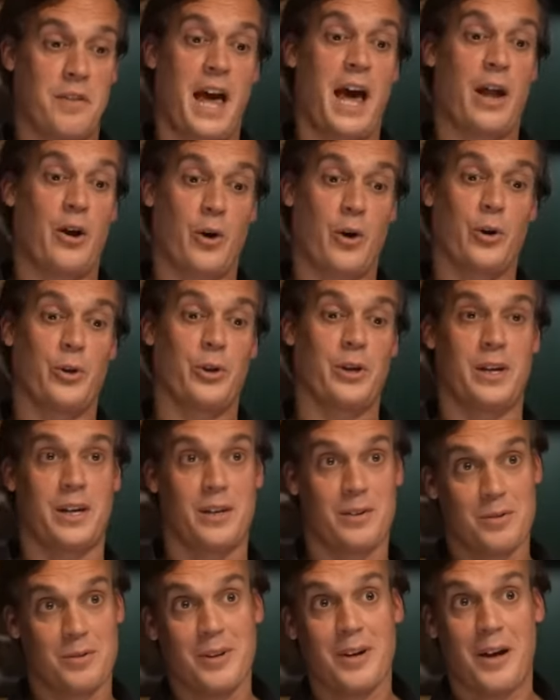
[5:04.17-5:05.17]
that
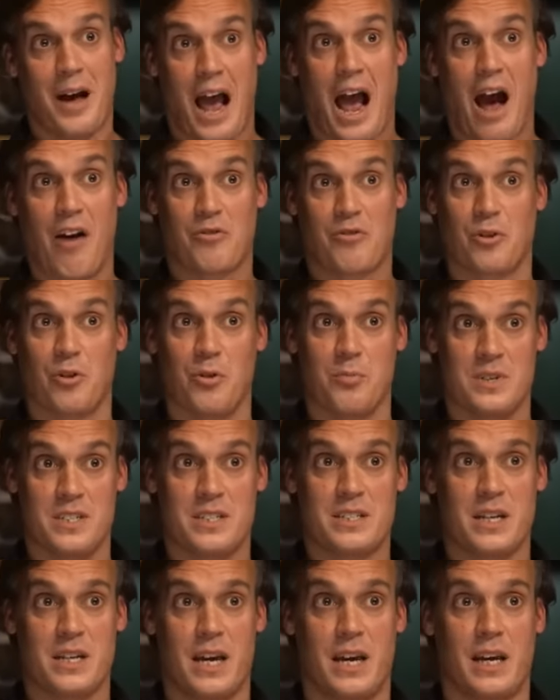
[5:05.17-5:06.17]
early after a
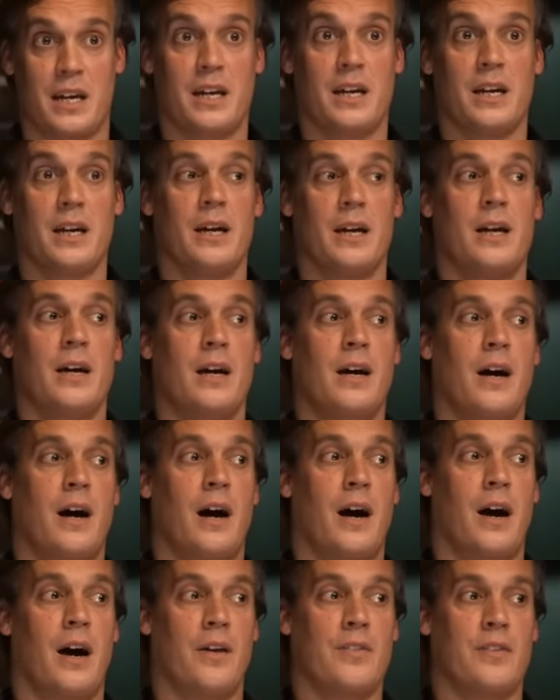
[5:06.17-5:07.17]
mistake
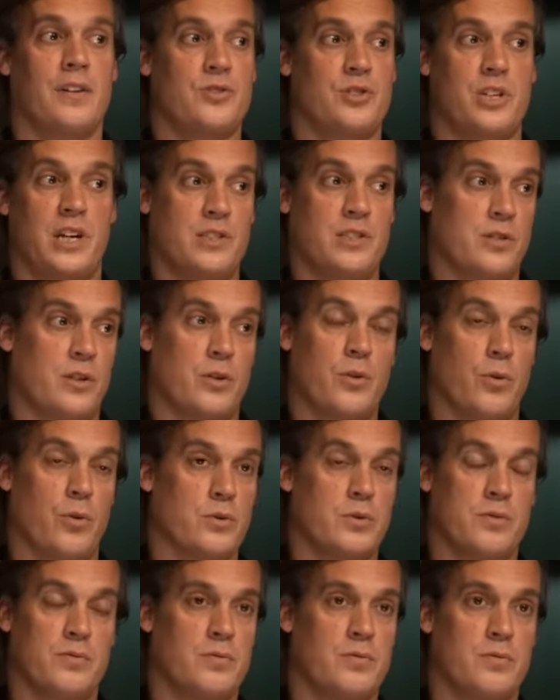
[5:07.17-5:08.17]
uh, that changed the
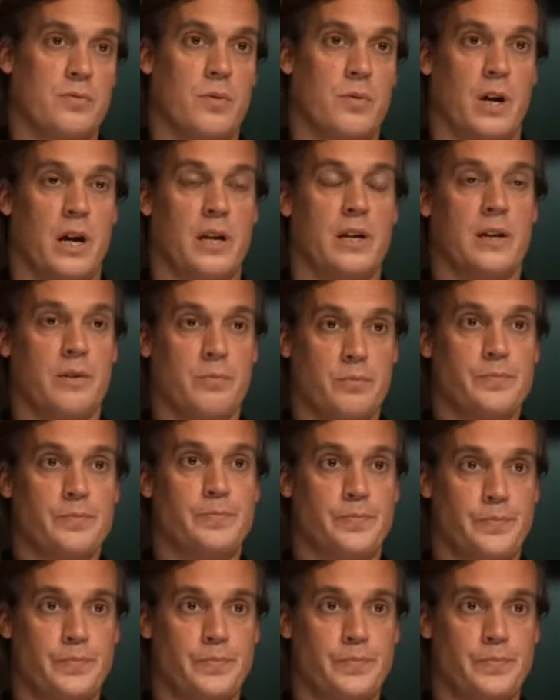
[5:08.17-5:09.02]
course of what I did.